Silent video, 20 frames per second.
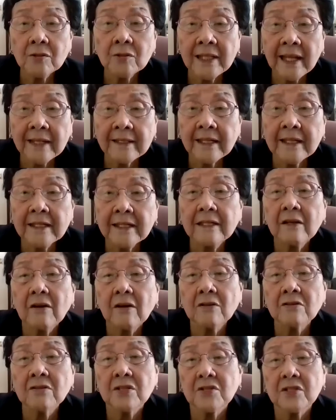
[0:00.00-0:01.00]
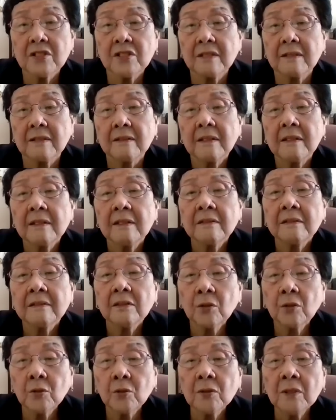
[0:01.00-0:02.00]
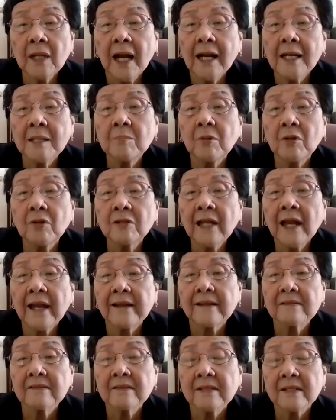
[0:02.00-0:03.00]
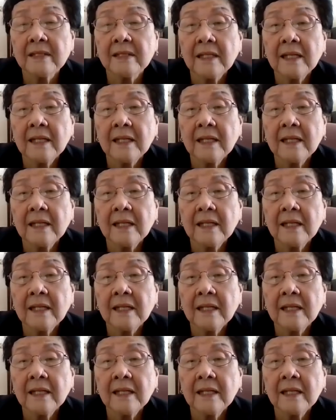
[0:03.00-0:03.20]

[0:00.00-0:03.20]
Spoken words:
lacking in oxygen the whole eyeball has.